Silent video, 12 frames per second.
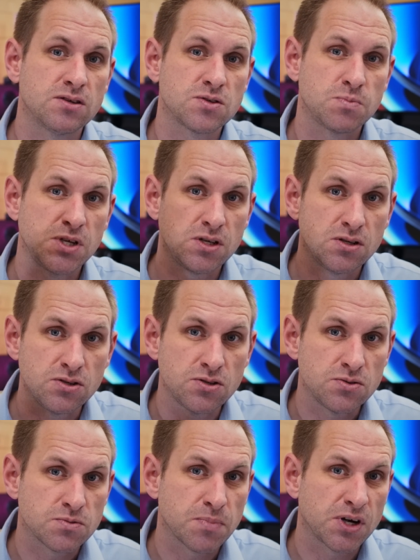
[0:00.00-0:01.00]
that's being
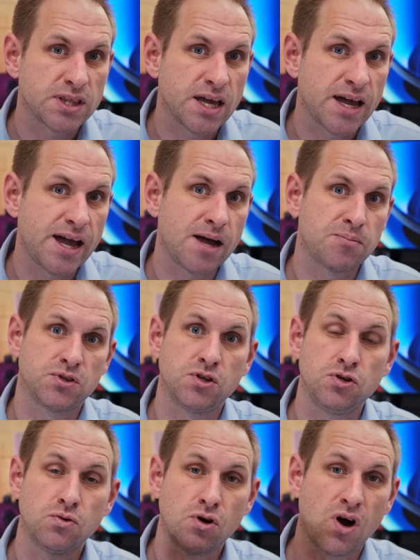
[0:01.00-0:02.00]
used by the app that
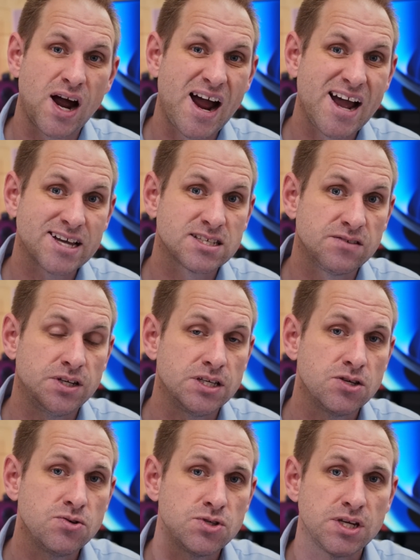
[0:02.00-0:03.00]
you're not actively
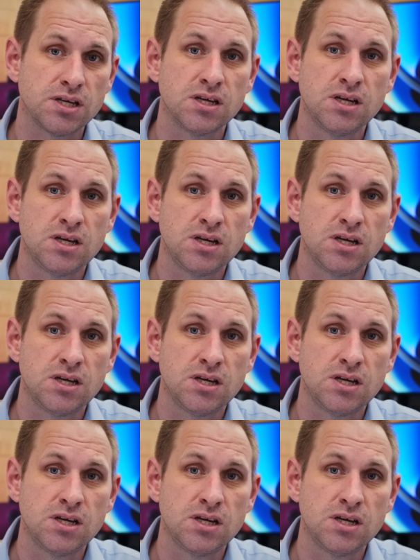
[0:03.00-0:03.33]
using,